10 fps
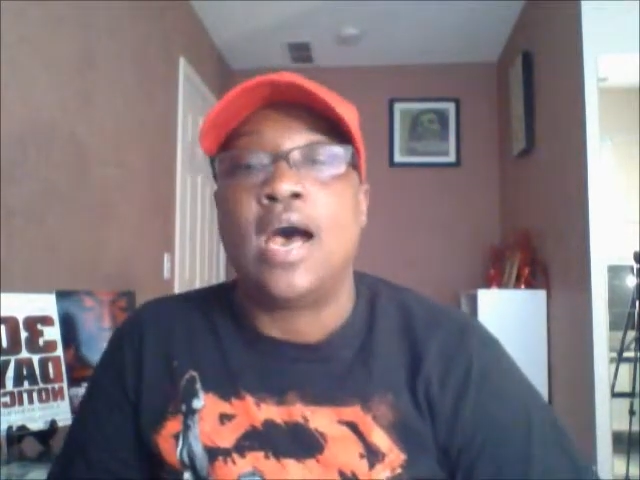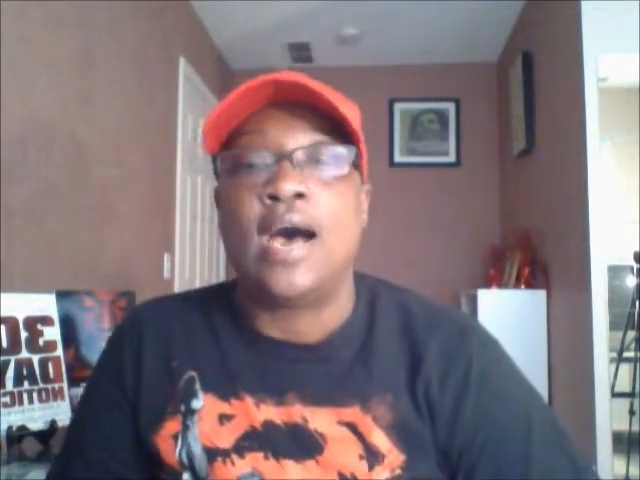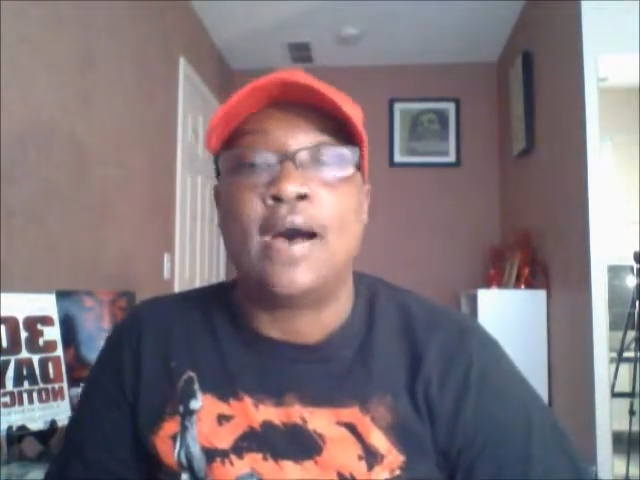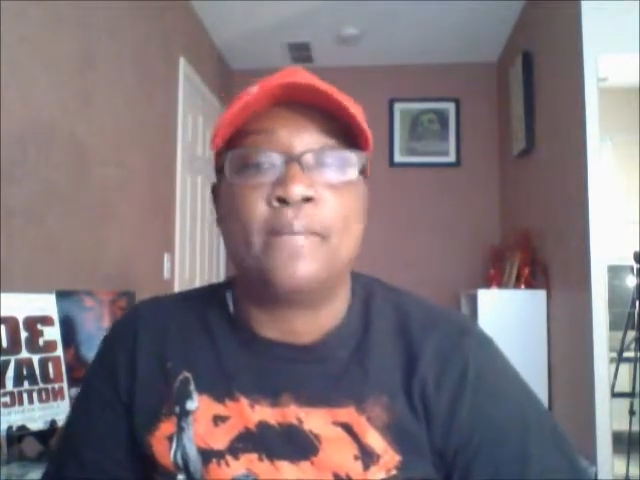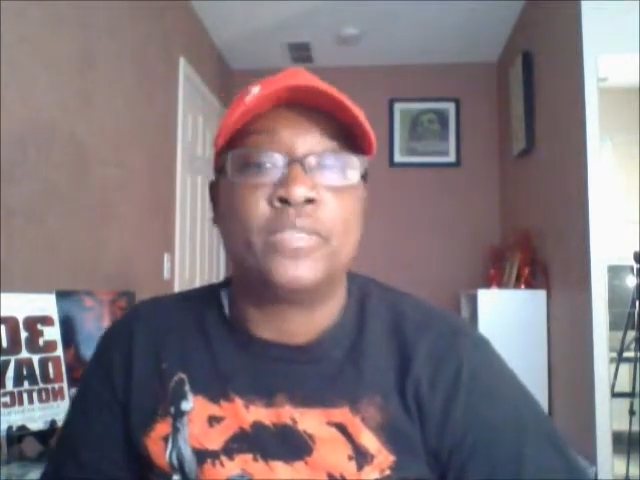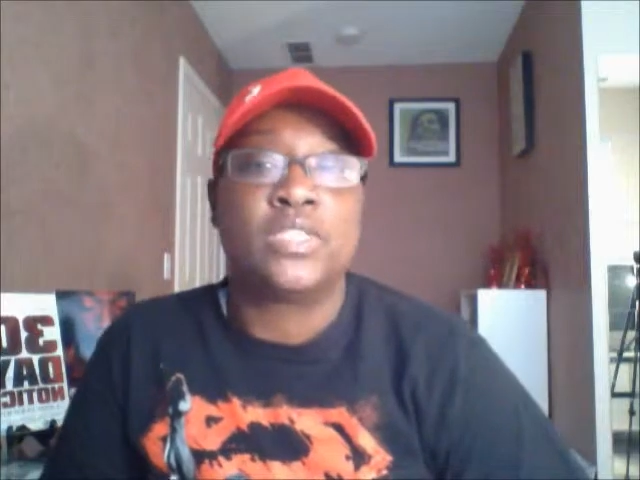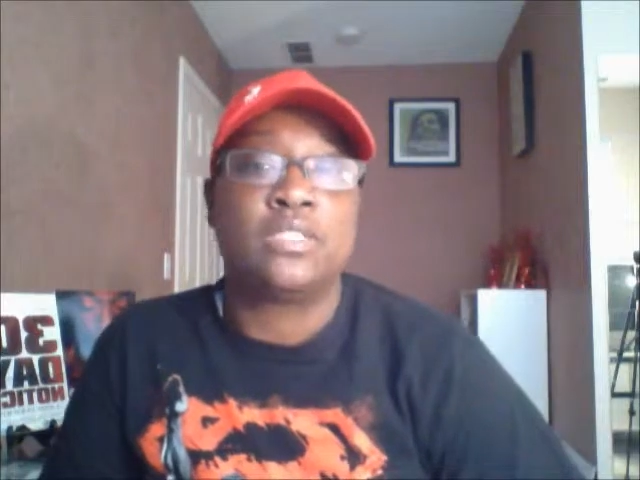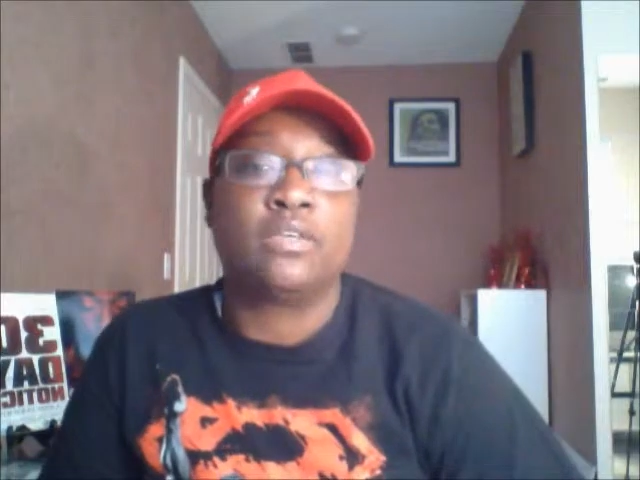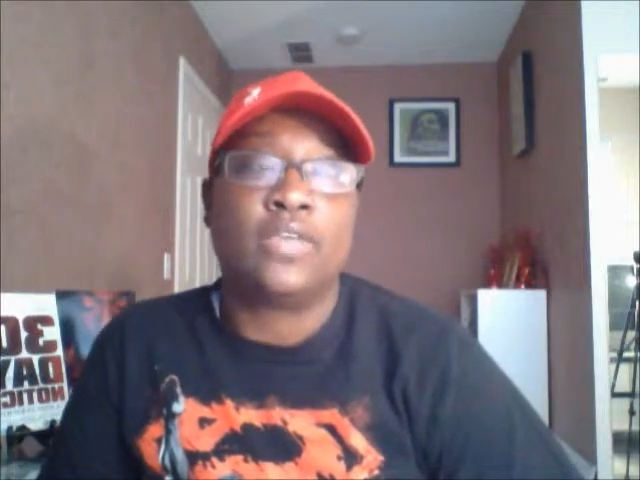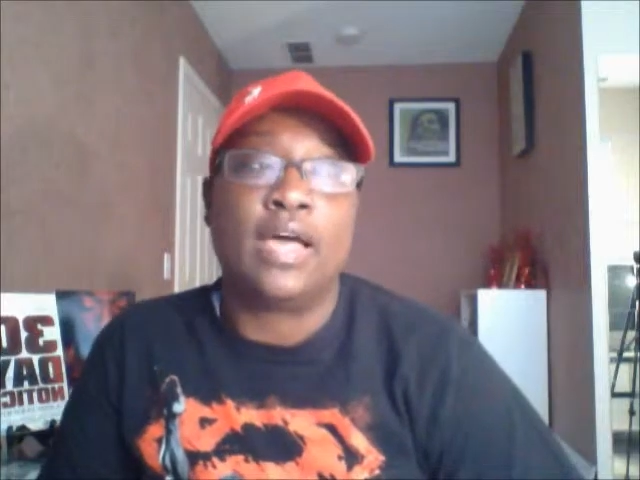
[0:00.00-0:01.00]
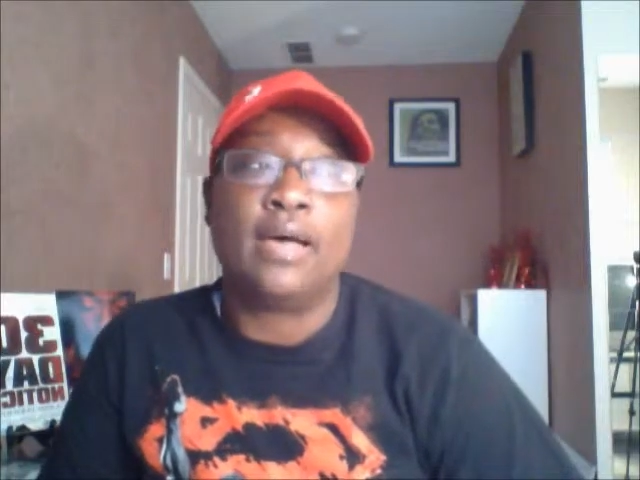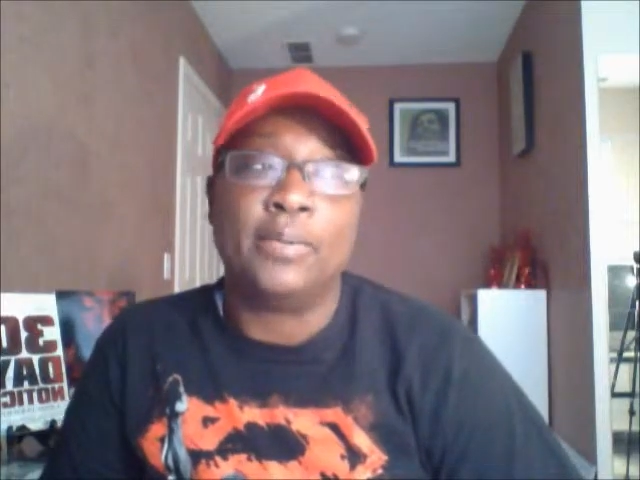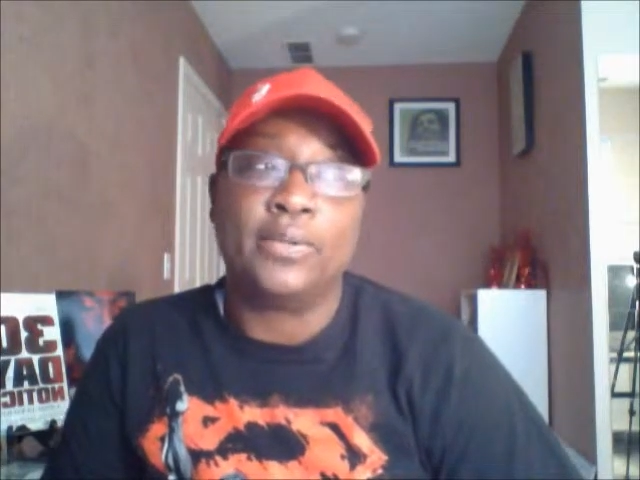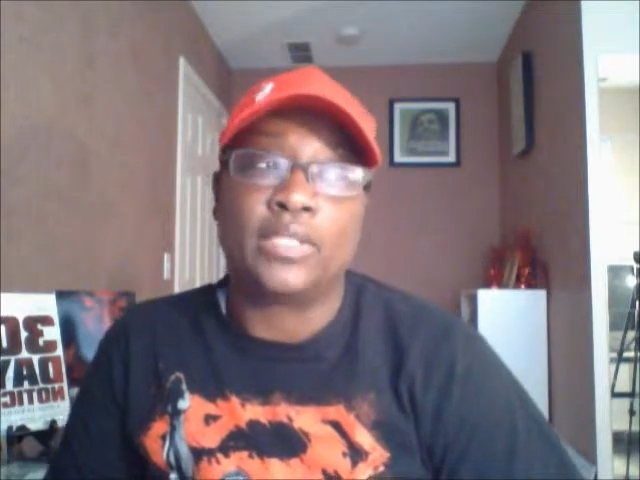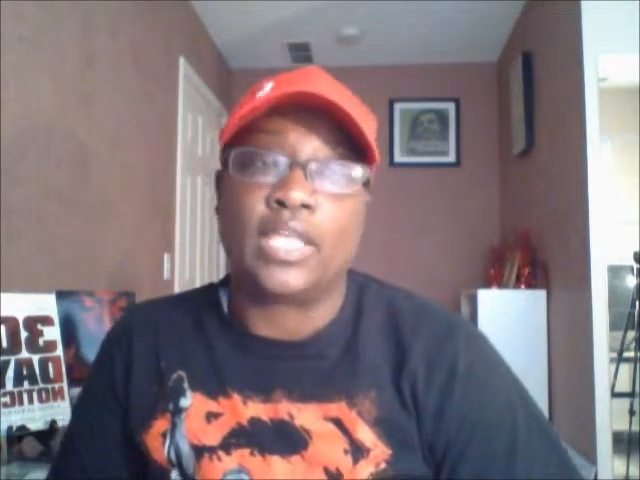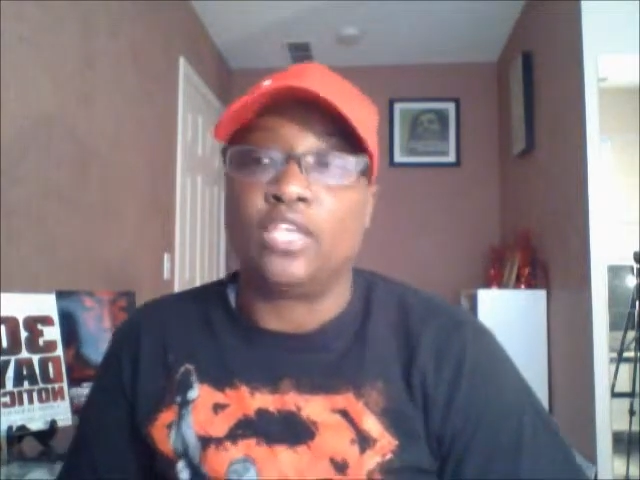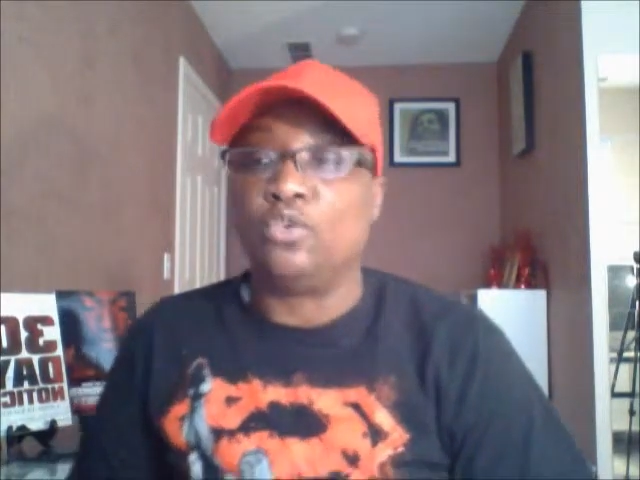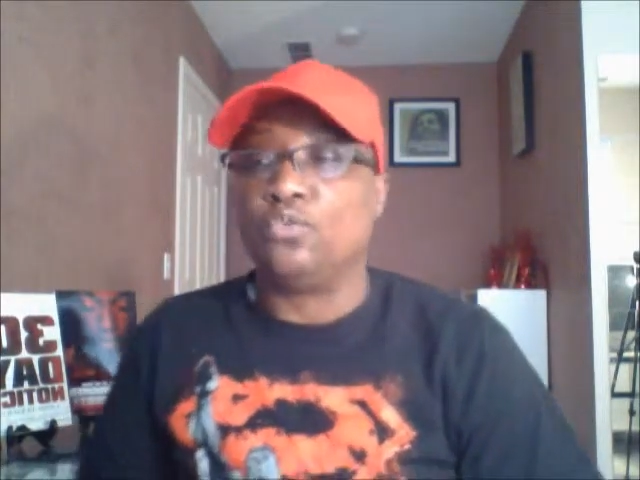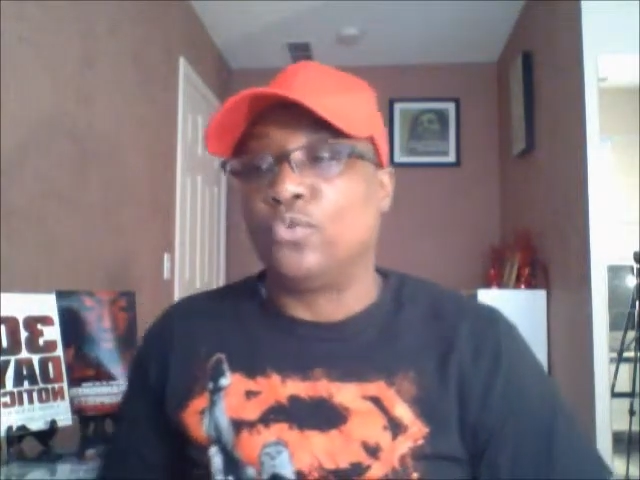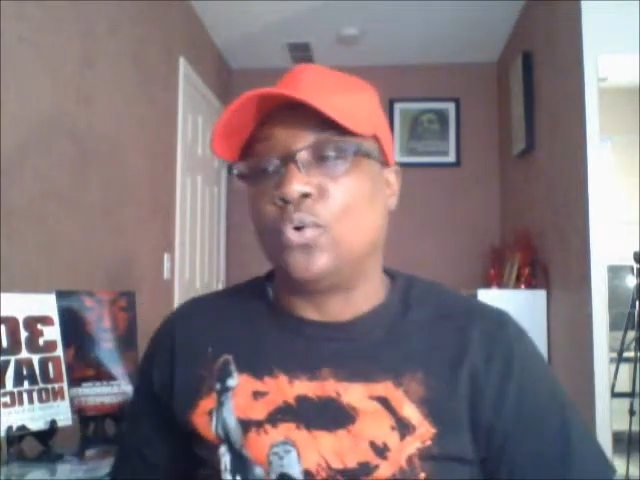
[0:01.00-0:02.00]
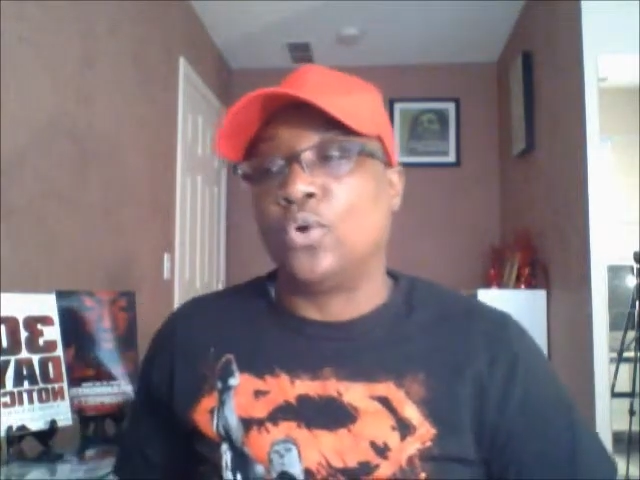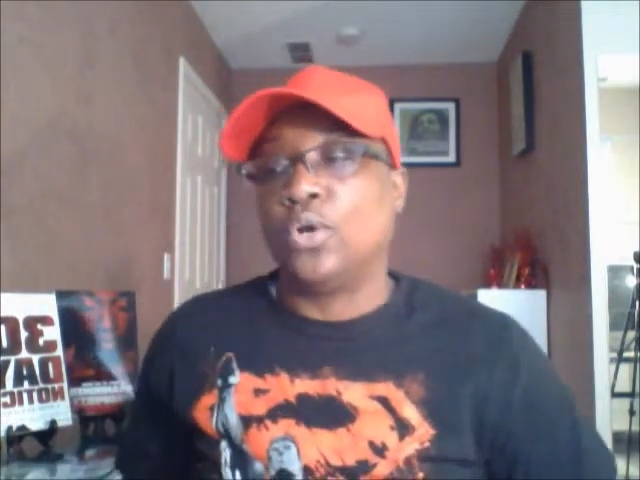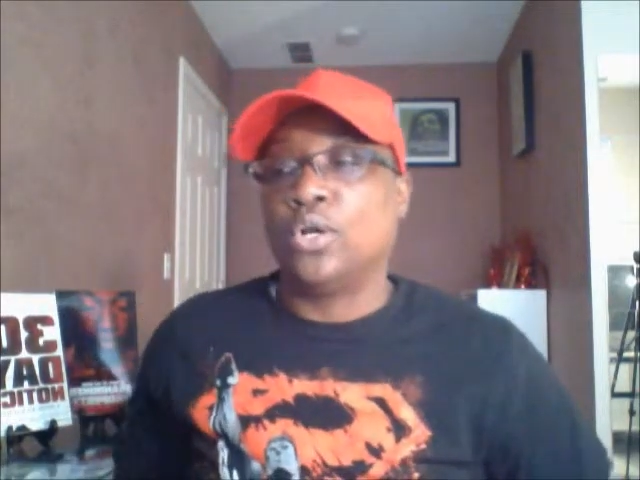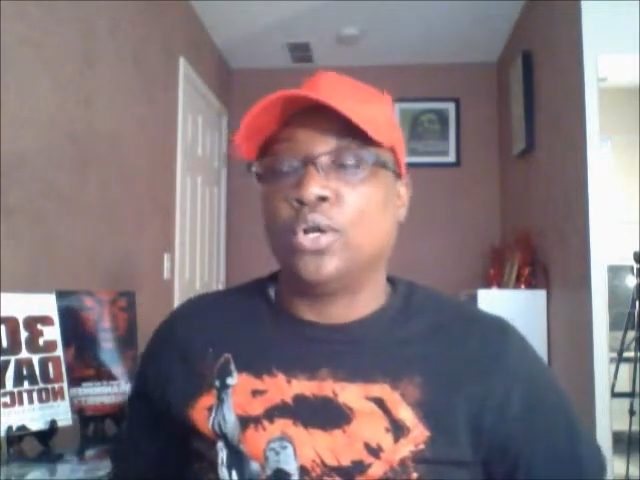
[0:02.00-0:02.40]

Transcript: Um, Sylvia Hubbard, thank you for